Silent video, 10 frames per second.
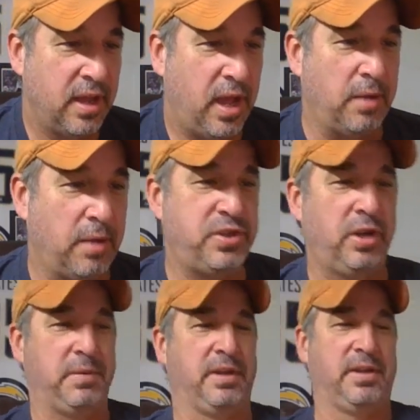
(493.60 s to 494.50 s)
And
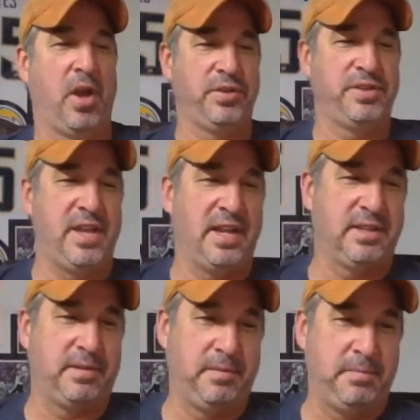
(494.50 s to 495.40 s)
Jeremy, healthy snacks
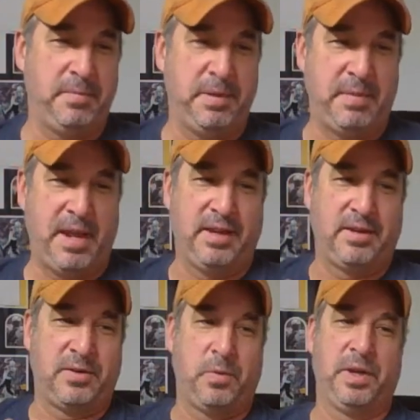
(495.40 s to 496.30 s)
that can be made
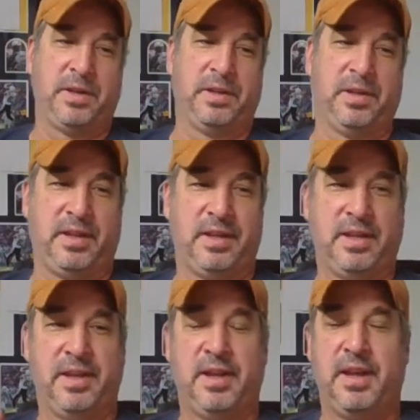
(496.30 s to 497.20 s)
quickly.
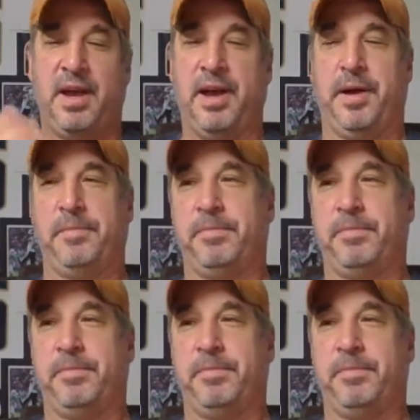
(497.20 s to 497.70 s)
I